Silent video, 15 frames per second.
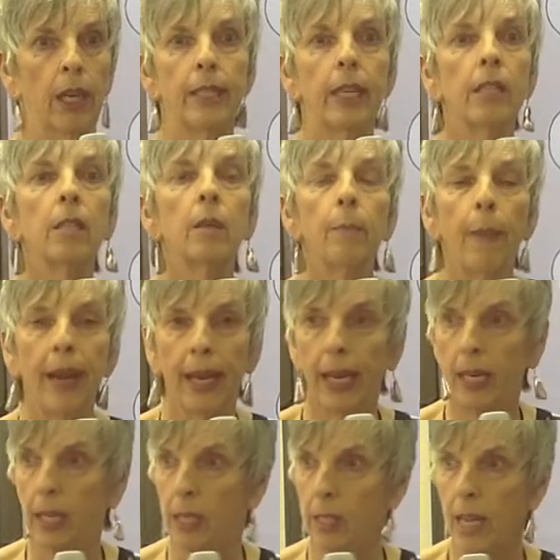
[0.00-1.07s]
It doesn't make
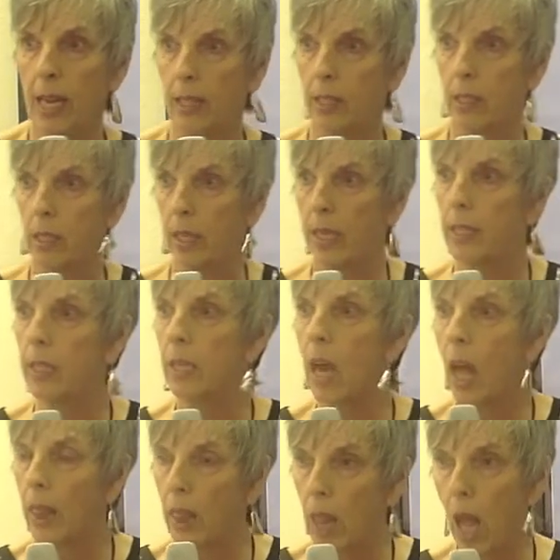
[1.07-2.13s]
any sense. It's
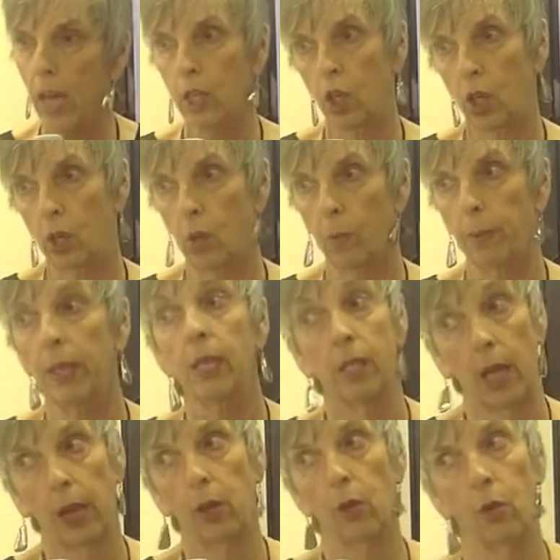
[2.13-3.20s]
not logical, because
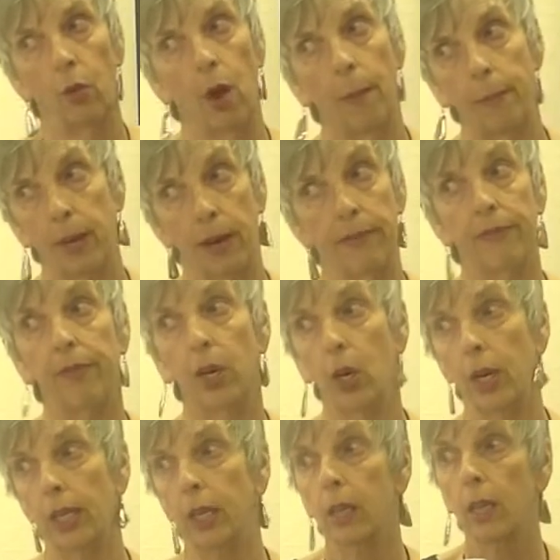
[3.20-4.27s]
I grew up in a
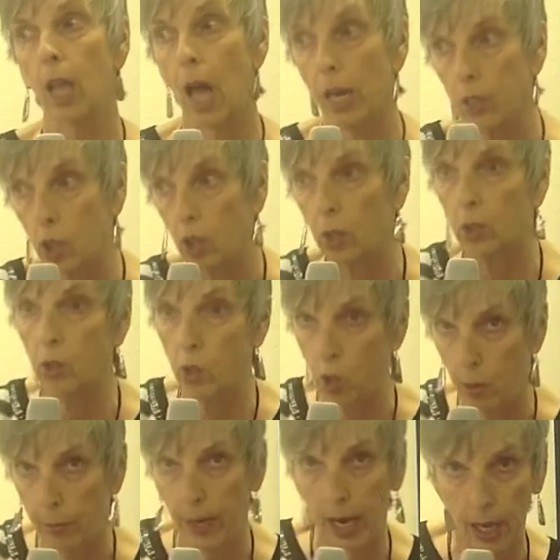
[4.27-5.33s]
very logical
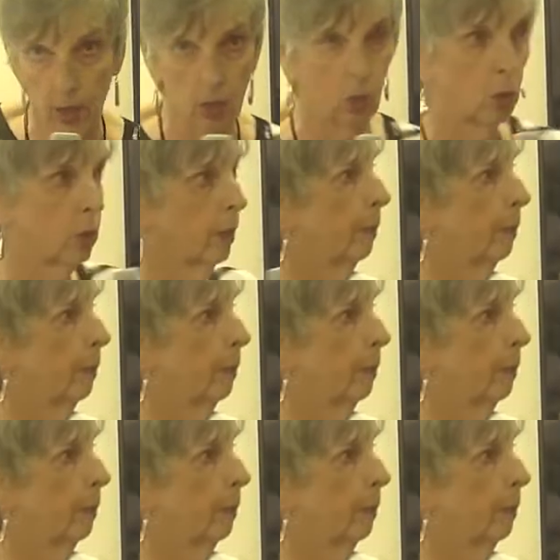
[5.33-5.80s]
German household.